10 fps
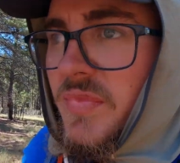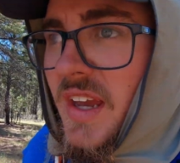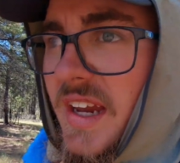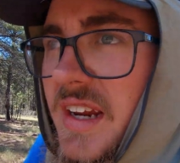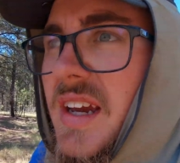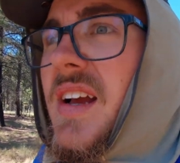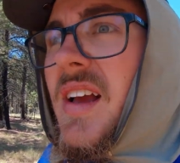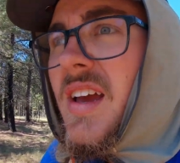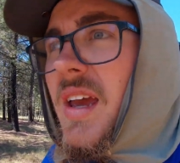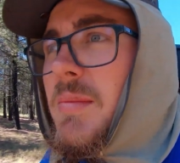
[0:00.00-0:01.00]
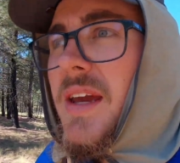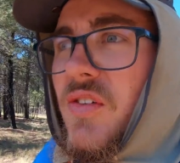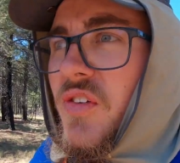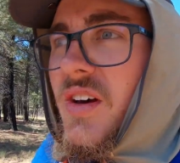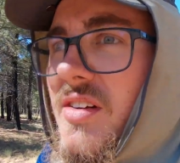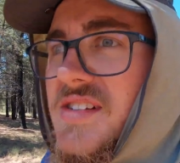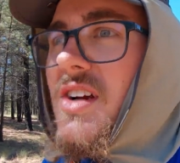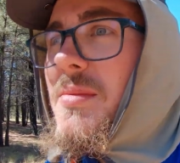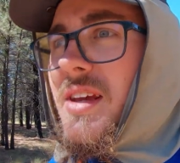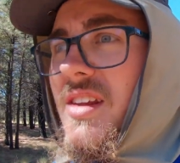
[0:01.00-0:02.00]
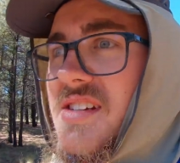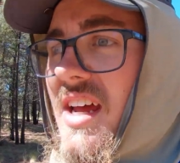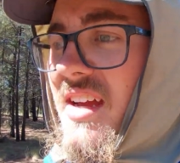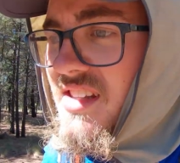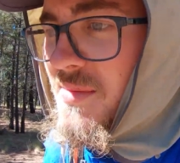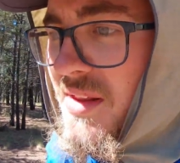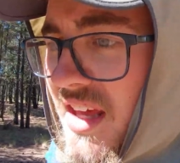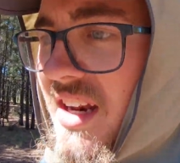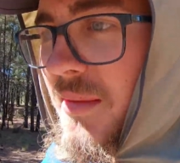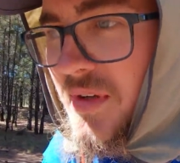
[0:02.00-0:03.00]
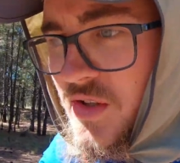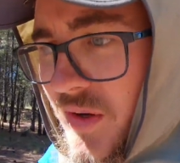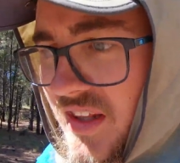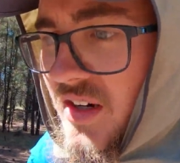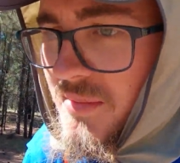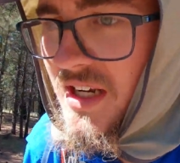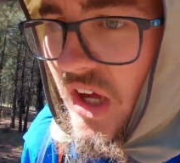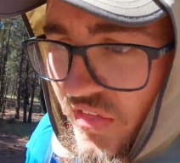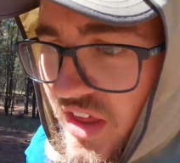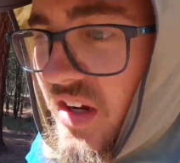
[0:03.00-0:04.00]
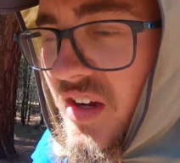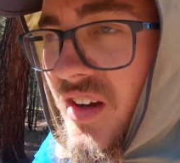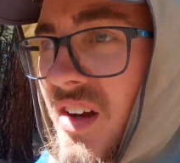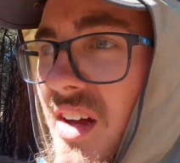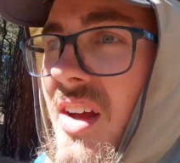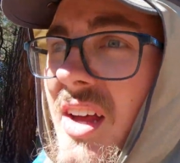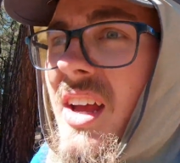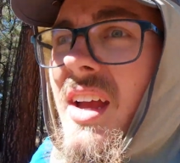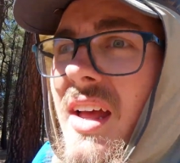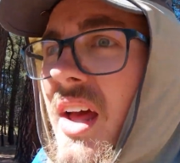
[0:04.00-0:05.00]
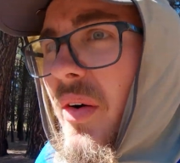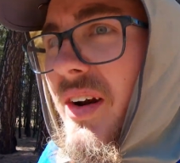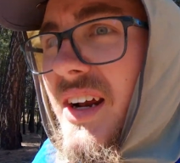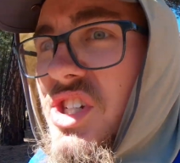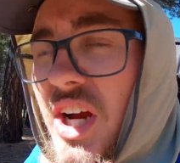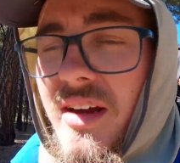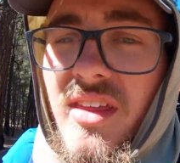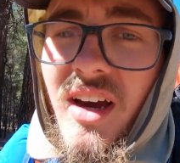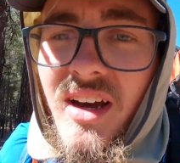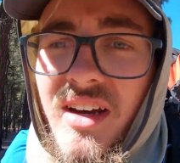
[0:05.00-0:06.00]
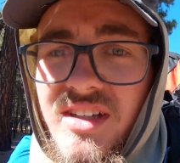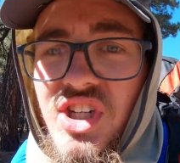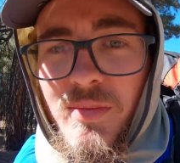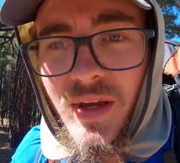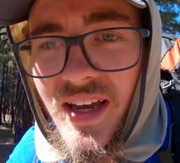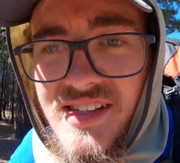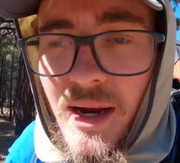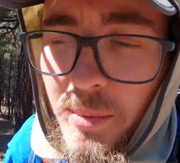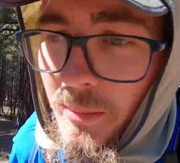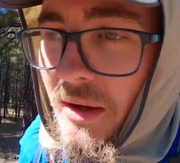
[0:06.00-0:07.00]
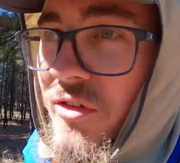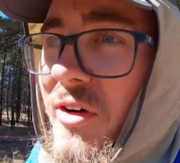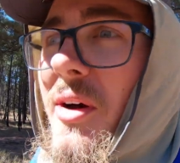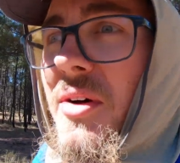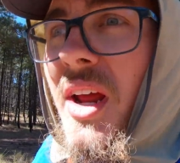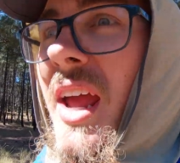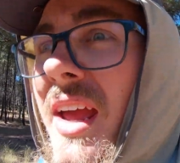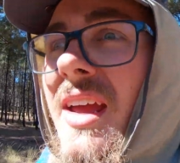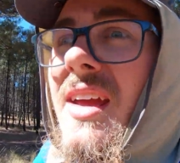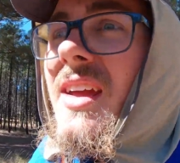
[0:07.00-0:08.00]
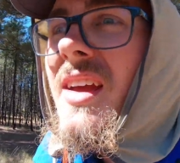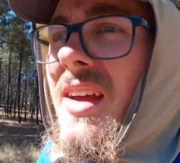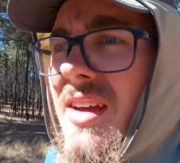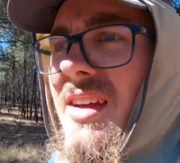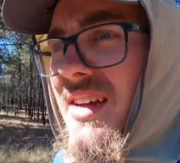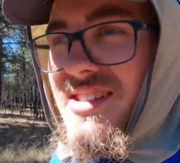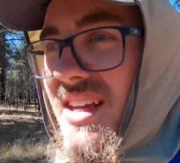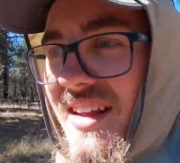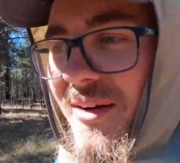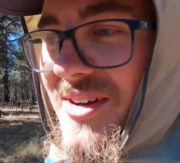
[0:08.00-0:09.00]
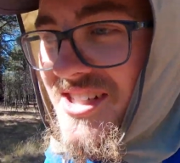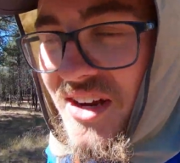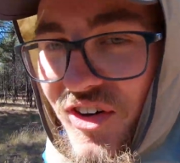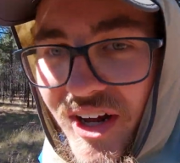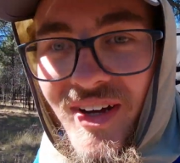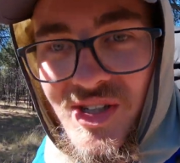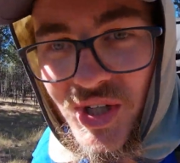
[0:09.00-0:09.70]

Like in big fields there'd be the signs, but then in between there'd be nothing. When I check the GPS app on my phone, it'd say that I wasn't even on